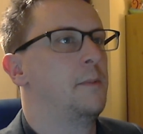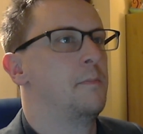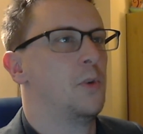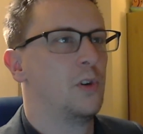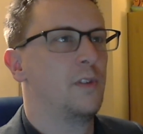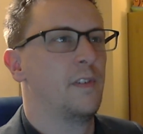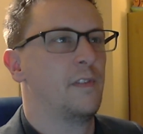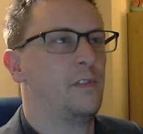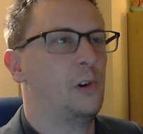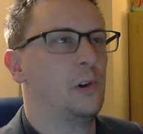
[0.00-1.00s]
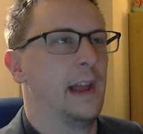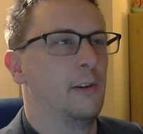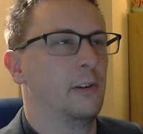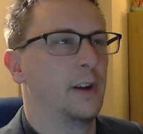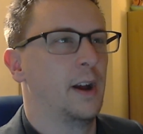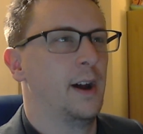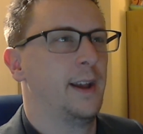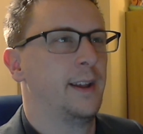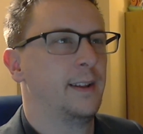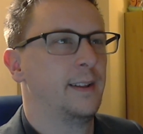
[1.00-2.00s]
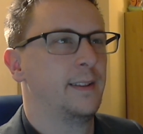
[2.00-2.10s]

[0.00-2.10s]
I'm more of a Fallout guy